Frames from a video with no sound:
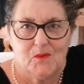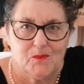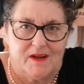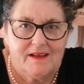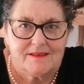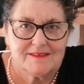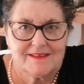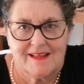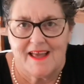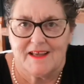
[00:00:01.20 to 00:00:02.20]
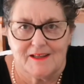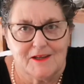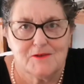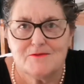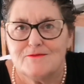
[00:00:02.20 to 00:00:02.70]
Well,
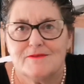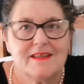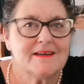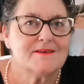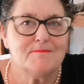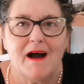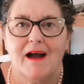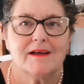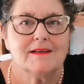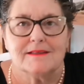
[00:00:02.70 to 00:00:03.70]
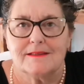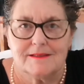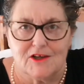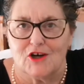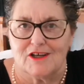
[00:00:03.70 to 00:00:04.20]
hello there, my little
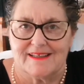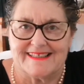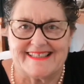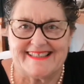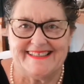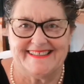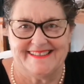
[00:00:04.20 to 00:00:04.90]
darlings.